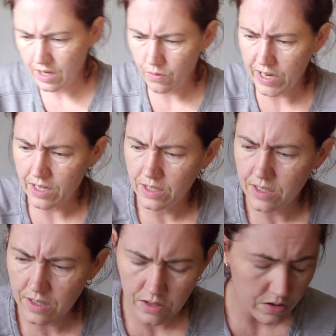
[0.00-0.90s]
That way at
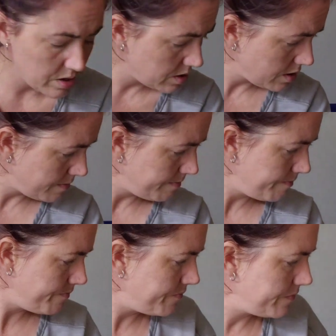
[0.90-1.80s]
least there's some
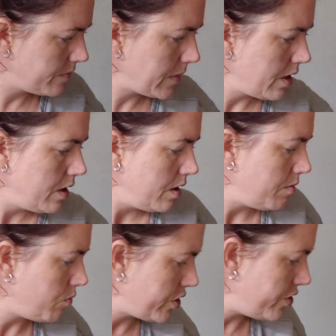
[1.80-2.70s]

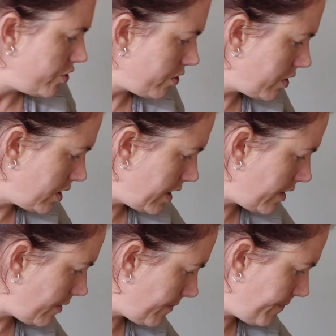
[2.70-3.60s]
moisture in
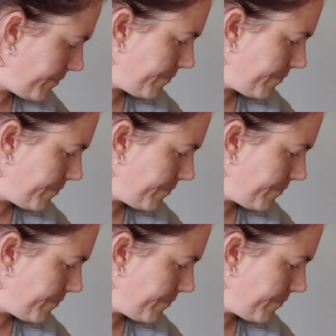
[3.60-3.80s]
there.